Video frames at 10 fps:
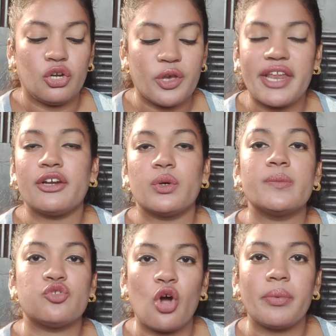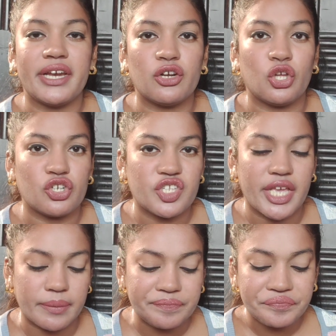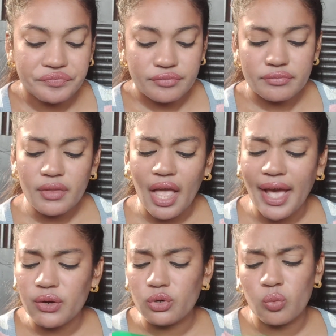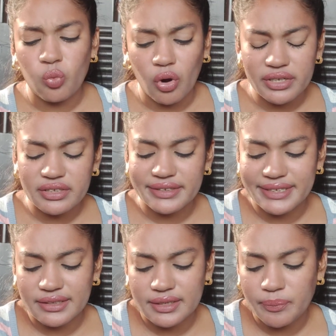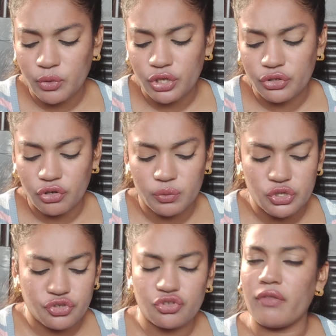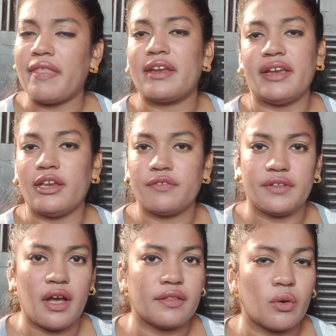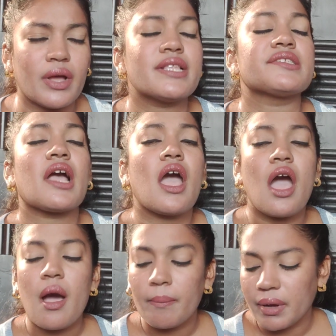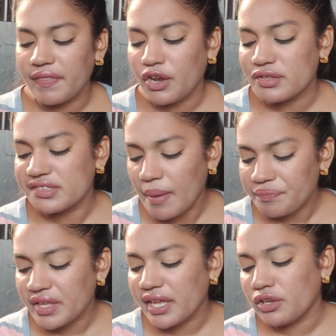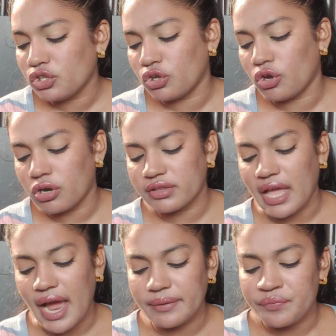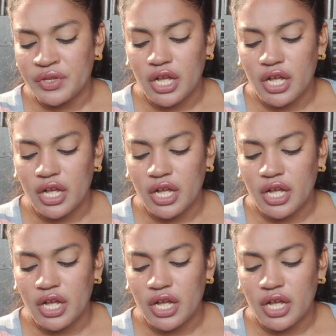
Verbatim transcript: to get it to absorb into your skin i don't know what ingredient they put in your which is not there in any of the other ones but there is something in your that